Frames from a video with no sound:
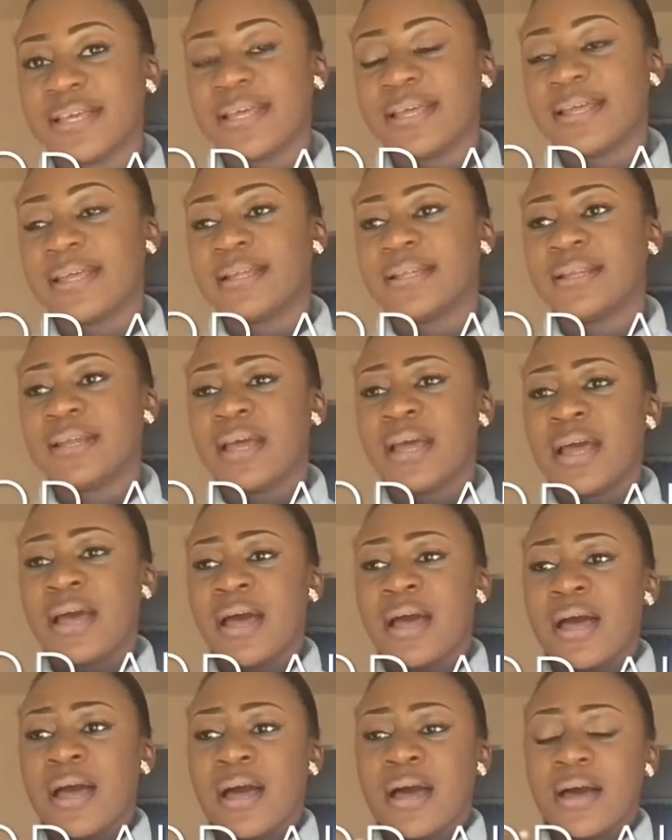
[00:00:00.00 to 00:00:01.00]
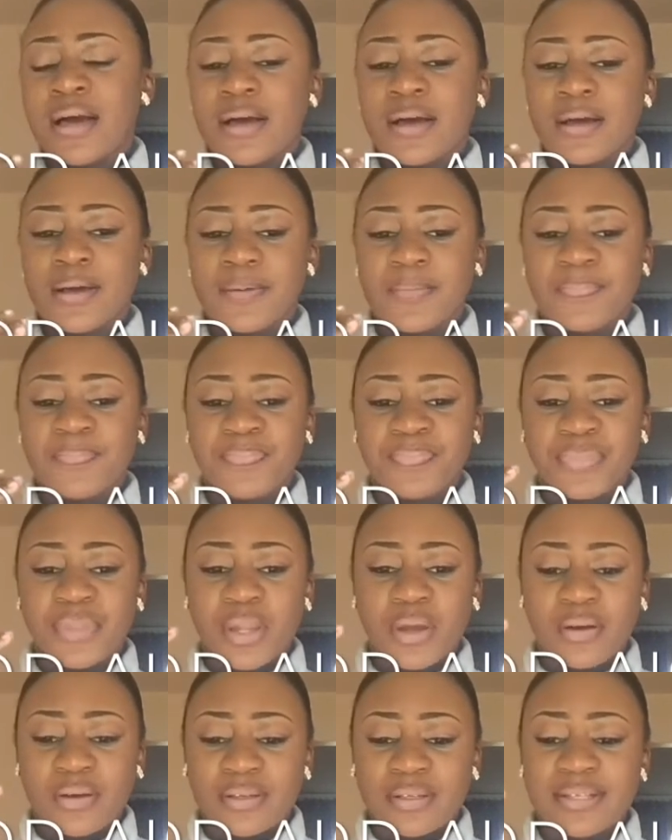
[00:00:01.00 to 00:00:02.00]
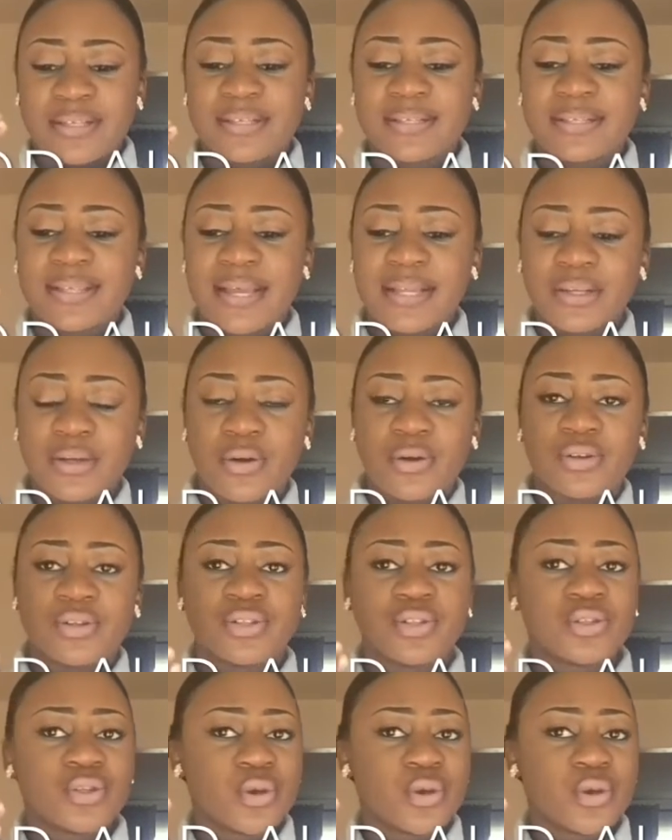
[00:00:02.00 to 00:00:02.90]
and understand God,